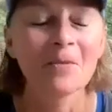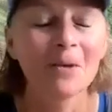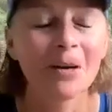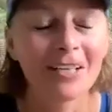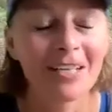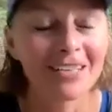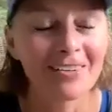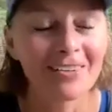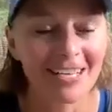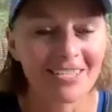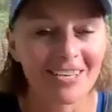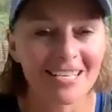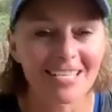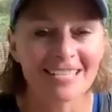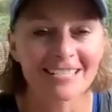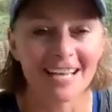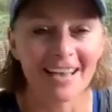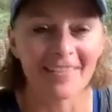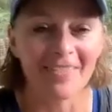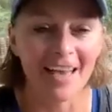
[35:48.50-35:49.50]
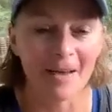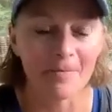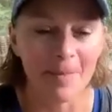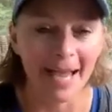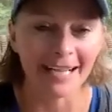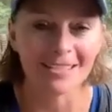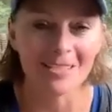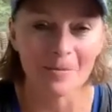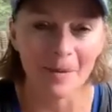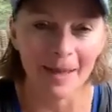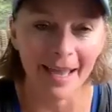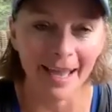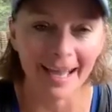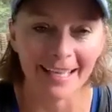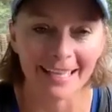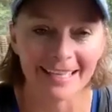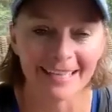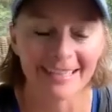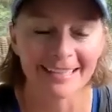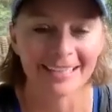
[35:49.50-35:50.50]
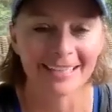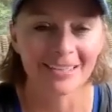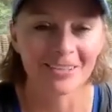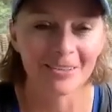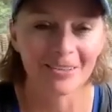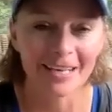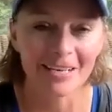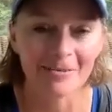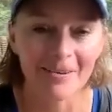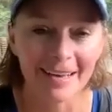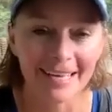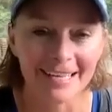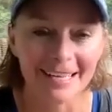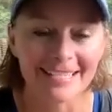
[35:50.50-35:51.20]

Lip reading: Well, congratulations on that back-to-back great race.